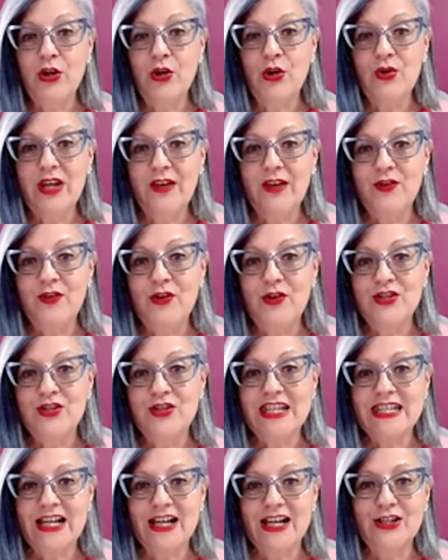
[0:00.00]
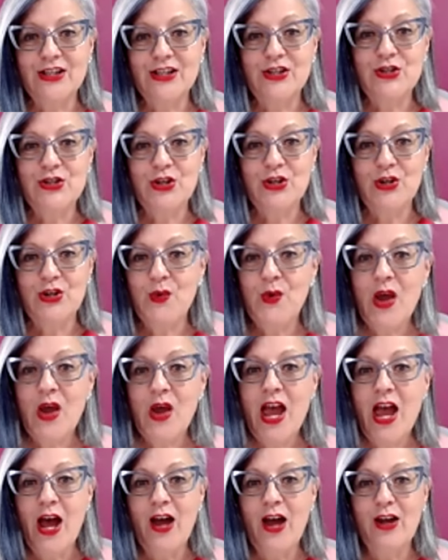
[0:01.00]
If you decide to
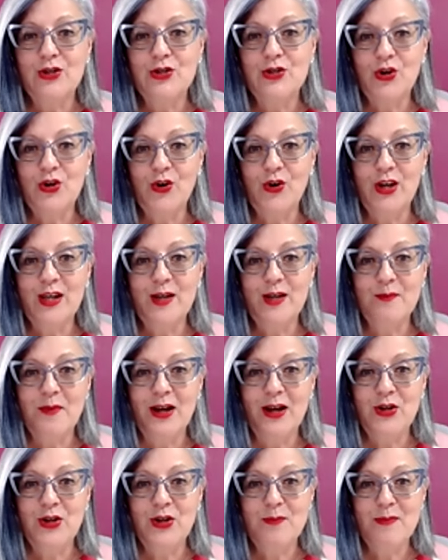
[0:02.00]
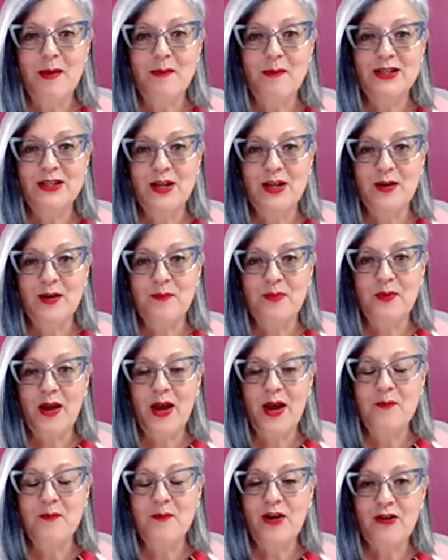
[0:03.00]
uh, join my new membership um,
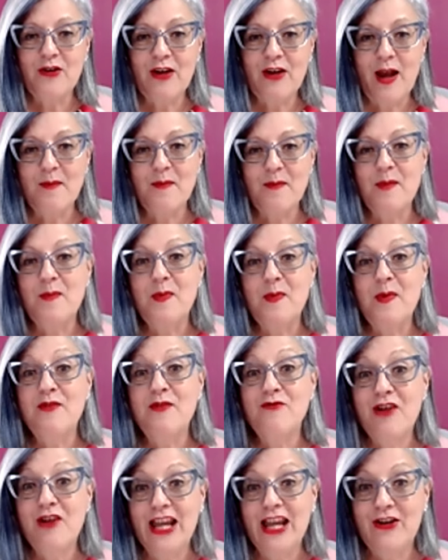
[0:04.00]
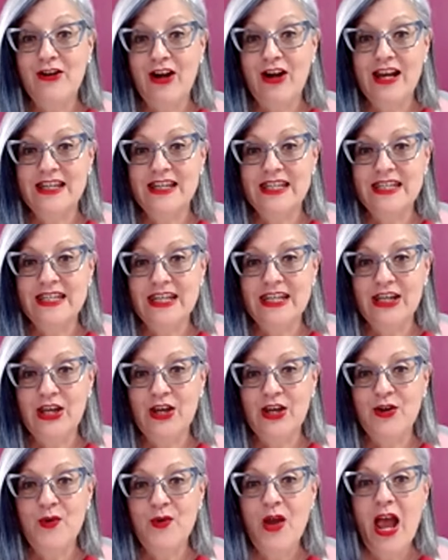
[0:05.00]
program, it'd be really great to see you
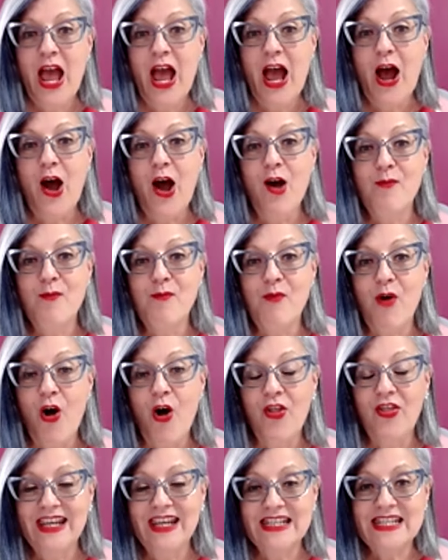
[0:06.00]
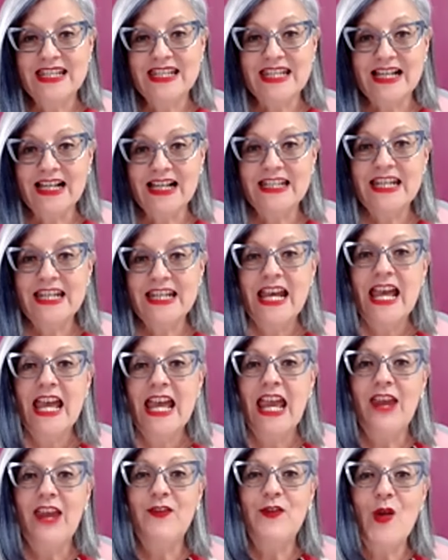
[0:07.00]
um, on the inside. If
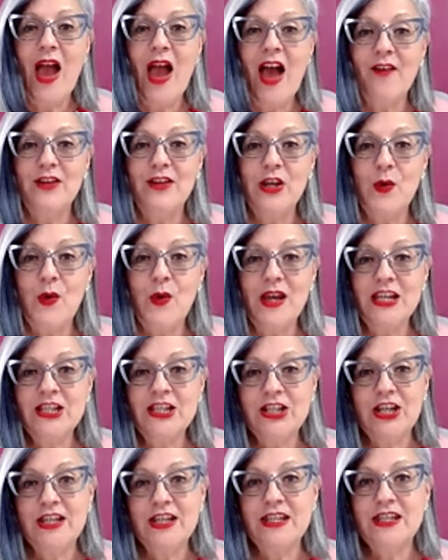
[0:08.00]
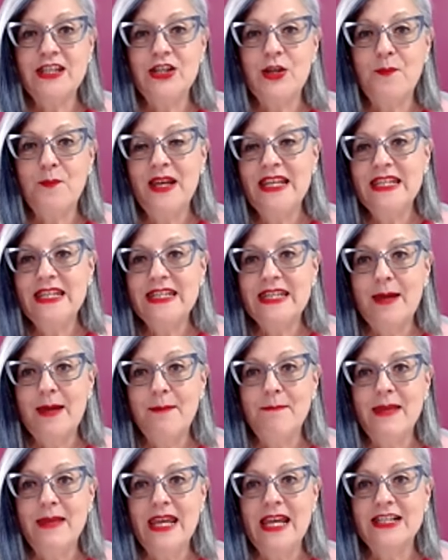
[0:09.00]
you have any questions, please send me
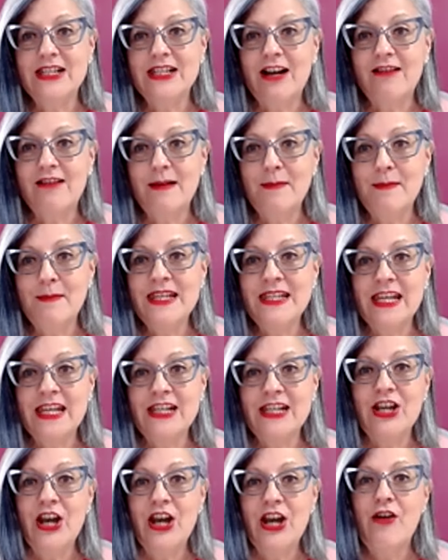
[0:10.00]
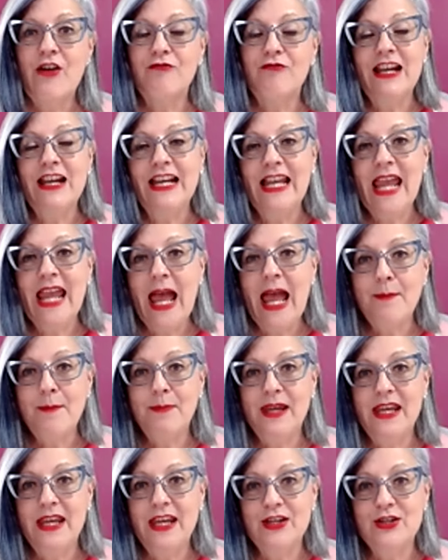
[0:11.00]
a direct message. Really
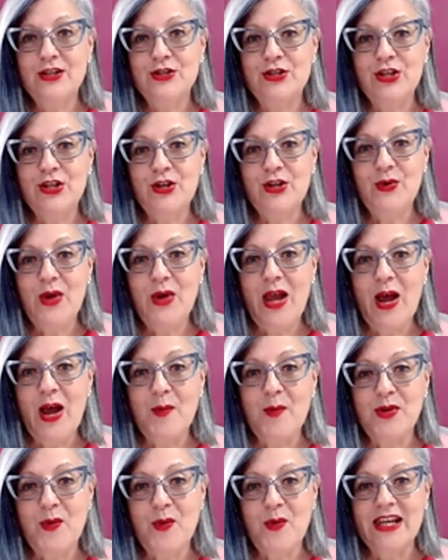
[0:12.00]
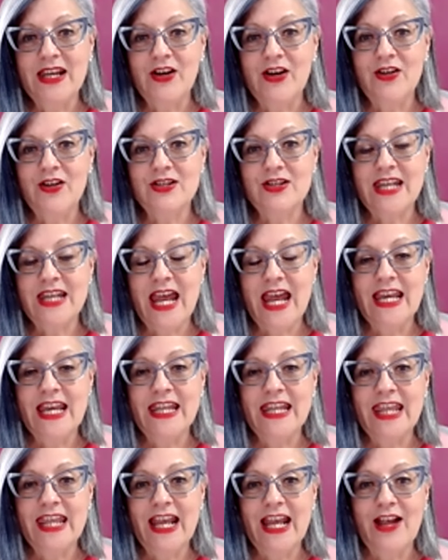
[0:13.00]
happy to help you and answer
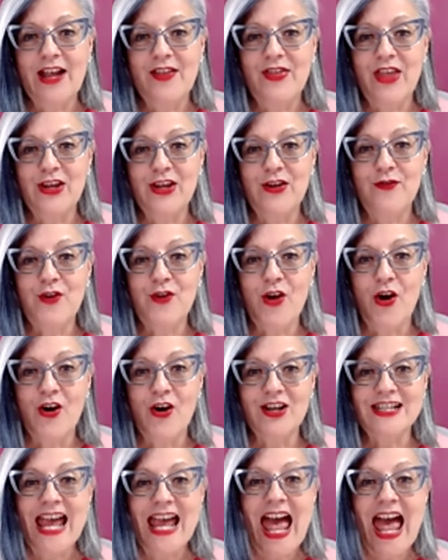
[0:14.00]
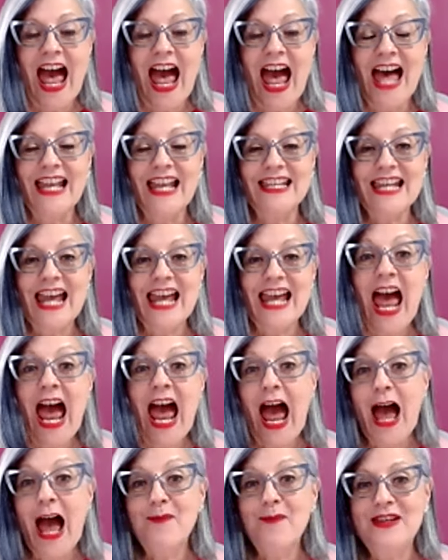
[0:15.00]
anything that you've got. And
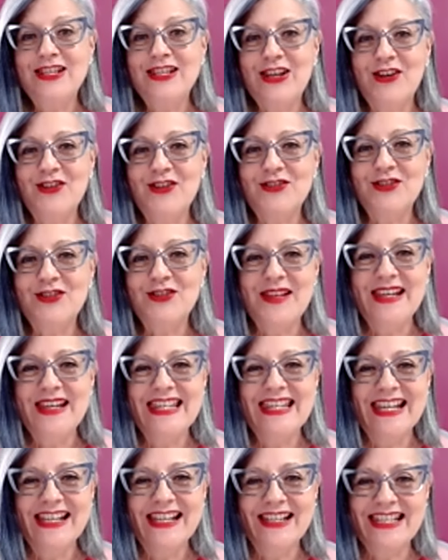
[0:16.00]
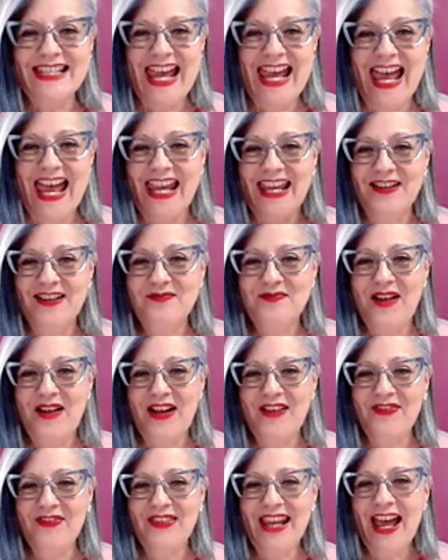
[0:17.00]
happy social media day. Bye for
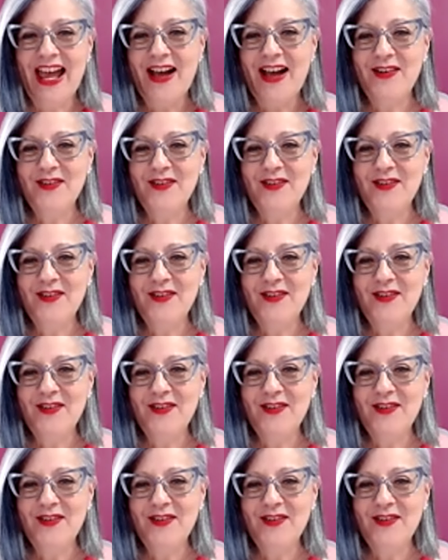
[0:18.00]
now.